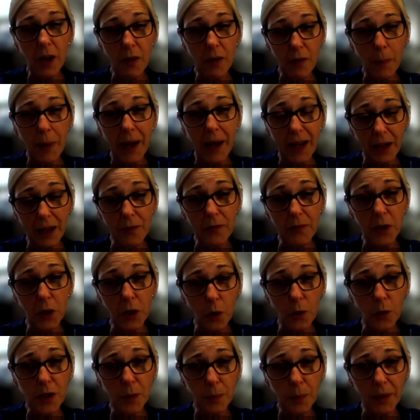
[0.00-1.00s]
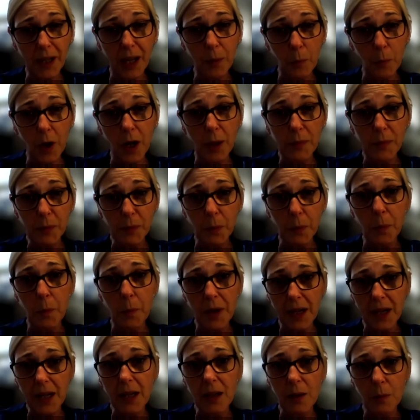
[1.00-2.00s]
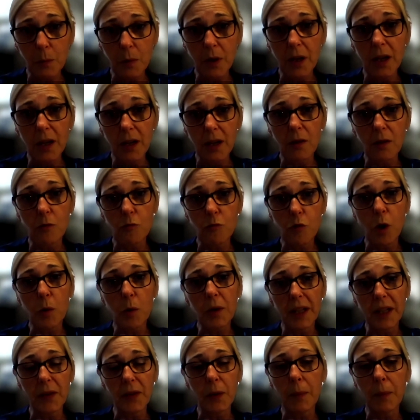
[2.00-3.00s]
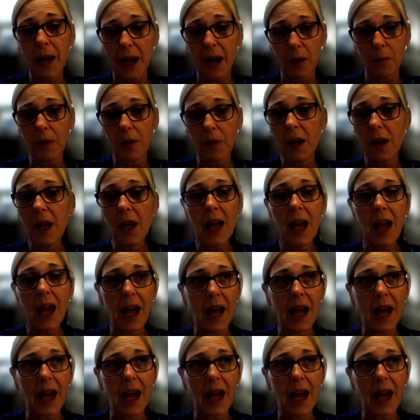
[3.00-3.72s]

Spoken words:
her a pack of the Contiplan wipes when we were rolling them out,